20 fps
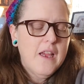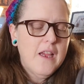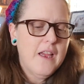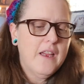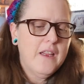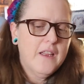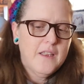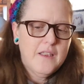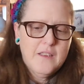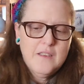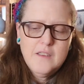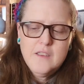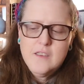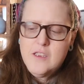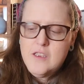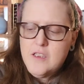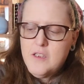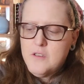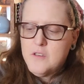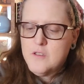And
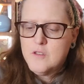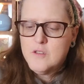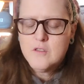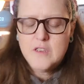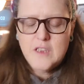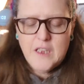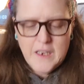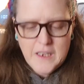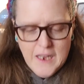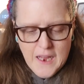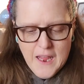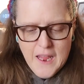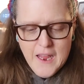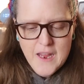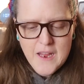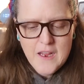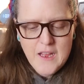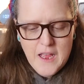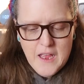so today